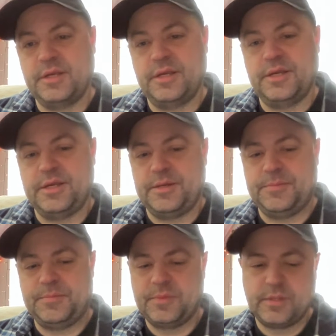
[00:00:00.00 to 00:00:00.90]

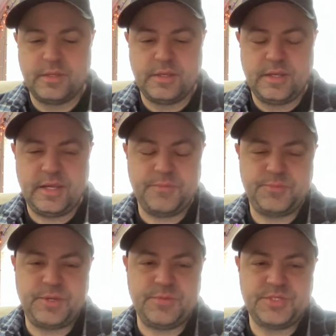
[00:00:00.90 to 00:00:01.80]
Um, and I
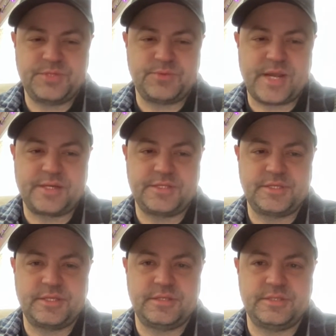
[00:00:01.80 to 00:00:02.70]
pretty much just practicing